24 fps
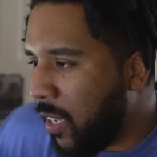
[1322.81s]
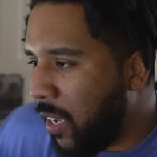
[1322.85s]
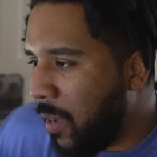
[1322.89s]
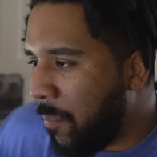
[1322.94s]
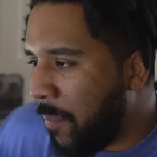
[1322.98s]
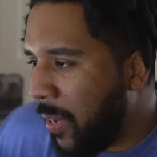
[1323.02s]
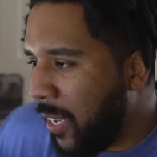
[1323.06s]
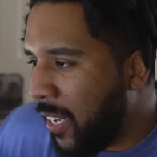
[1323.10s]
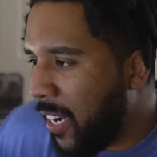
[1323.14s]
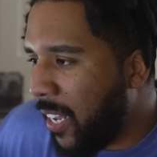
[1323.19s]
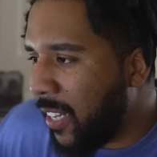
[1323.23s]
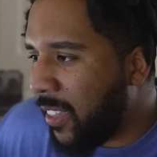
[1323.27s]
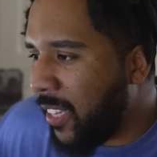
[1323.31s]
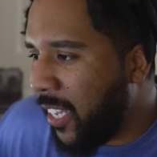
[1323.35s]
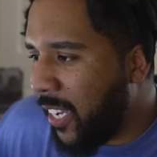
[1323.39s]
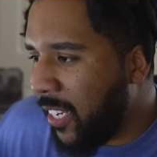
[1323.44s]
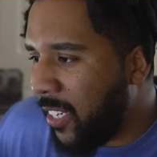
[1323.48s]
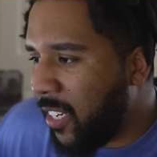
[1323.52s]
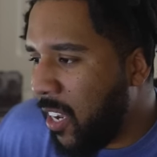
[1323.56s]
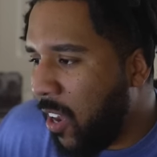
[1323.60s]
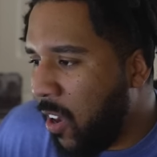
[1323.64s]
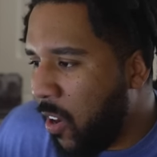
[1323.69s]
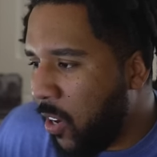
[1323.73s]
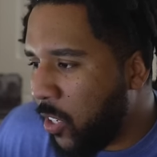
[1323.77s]
I mean, I
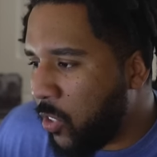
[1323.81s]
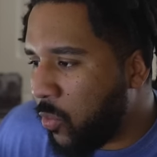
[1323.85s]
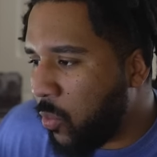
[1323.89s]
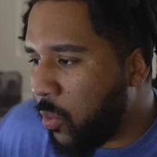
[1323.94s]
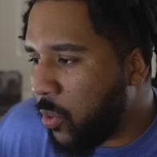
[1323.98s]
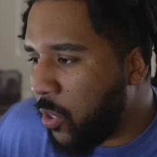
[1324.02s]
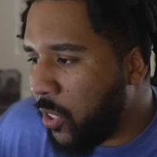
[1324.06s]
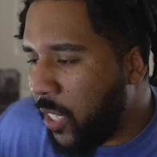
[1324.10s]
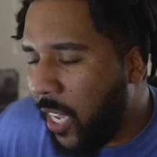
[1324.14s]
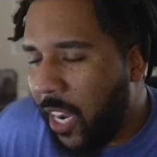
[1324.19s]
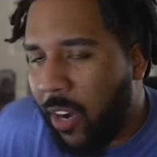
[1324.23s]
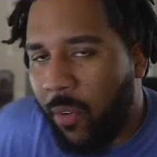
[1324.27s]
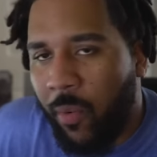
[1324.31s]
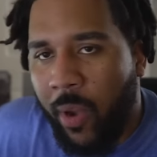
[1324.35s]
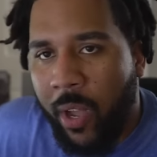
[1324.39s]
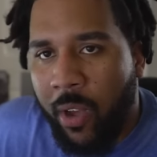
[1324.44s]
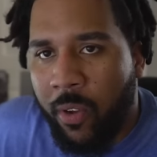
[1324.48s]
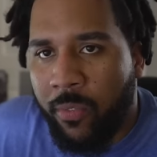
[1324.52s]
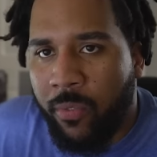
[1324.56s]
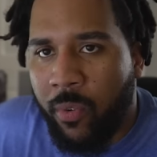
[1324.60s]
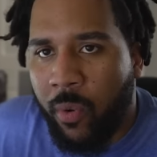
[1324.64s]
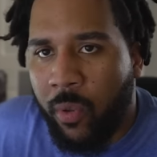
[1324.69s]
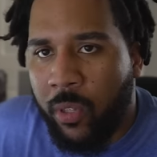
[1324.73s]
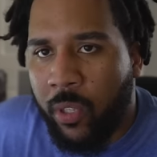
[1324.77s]
think Dodge will stay
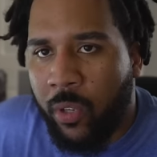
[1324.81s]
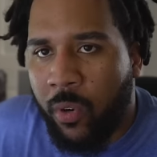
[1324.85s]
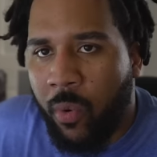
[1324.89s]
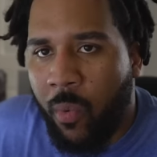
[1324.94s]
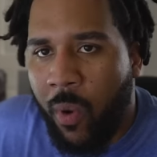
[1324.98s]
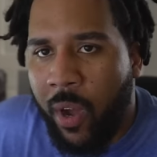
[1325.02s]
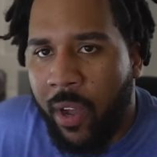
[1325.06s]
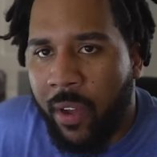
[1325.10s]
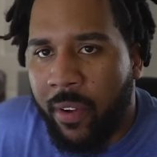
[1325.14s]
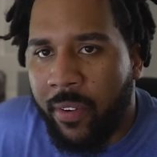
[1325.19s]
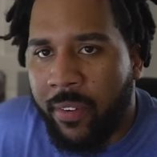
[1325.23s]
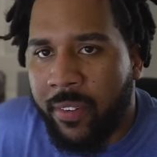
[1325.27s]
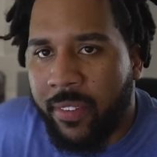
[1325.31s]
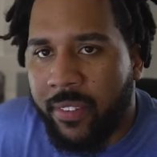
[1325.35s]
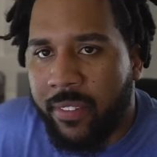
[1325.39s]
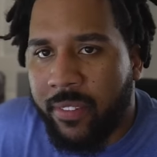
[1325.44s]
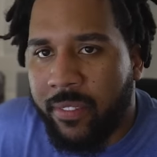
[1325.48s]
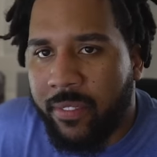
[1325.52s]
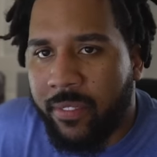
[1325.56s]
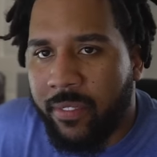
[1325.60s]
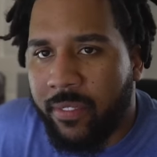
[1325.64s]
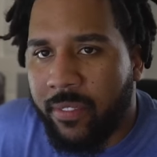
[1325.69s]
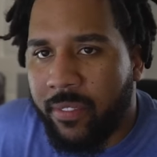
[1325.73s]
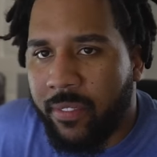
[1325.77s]
around for a little while.
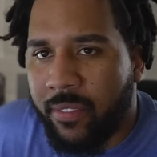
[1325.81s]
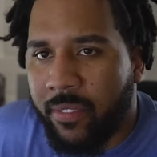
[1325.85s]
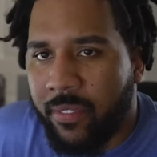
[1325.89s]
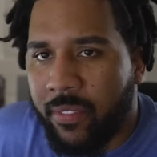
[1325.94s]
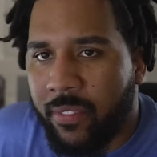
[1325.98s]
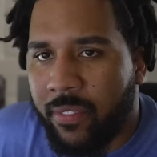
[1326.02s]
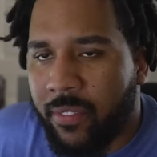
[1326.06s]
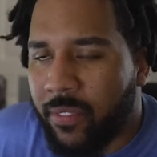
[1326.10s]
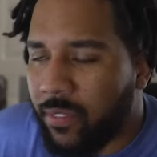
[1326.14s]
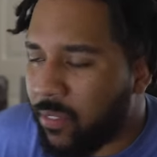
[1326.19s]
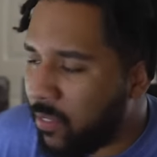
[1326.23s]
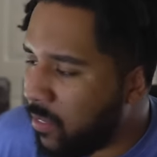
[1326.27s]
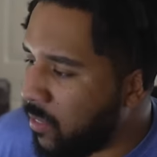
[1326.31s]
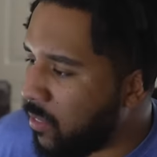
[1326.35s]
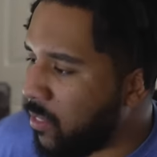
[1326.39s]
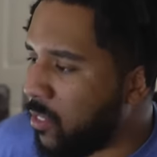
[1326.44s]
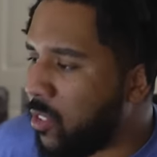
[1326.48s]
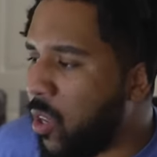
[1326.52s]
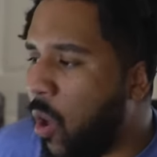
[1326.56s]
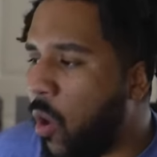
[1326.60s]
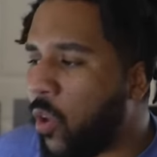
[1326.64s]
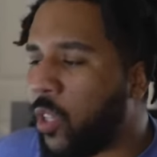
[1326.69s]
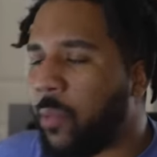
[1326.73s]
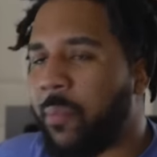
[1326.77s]

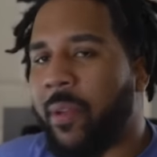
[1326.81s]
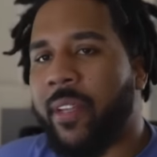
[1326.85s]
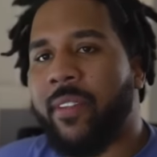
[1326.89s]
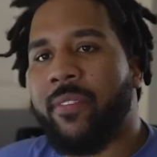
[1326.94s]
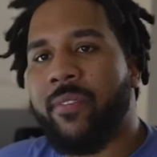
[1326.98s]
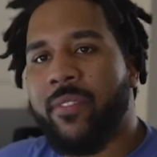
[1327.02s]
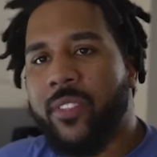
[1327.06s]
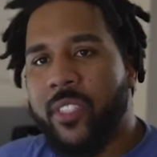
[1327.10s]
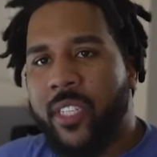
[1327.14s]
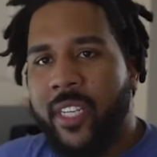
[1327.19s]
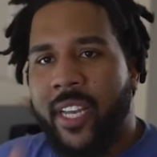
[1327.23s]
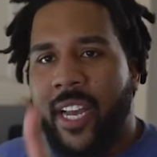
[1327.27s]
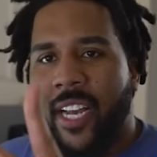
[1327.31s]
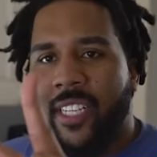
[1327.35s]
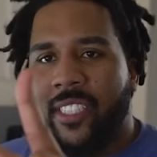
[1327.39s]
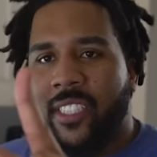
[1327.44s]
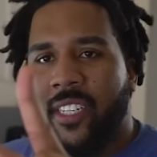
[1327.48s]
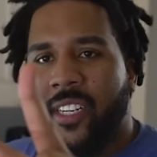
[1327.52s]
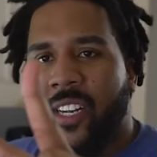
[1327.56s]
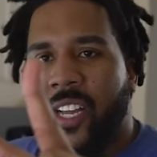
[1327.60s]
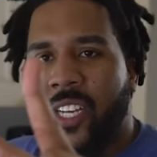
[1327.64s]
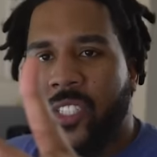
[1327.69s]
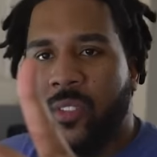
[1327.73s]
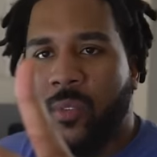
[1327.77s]
Talk to me. See you guys in
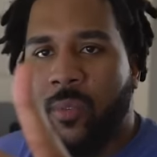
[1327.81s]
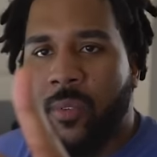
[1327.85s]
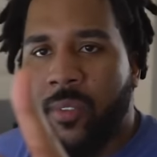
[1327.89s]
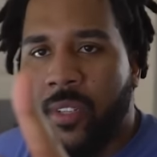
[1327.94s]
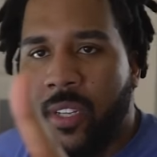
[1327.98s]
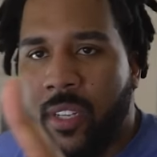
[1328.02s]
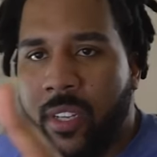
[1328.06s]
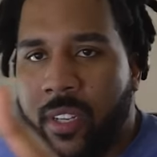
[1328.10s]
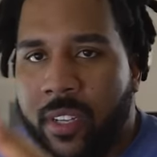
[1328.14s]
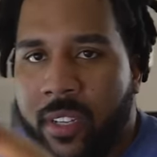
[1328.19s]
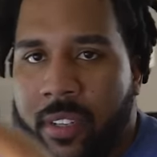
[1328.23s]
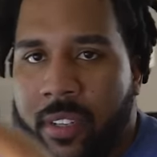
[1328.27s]
the next one.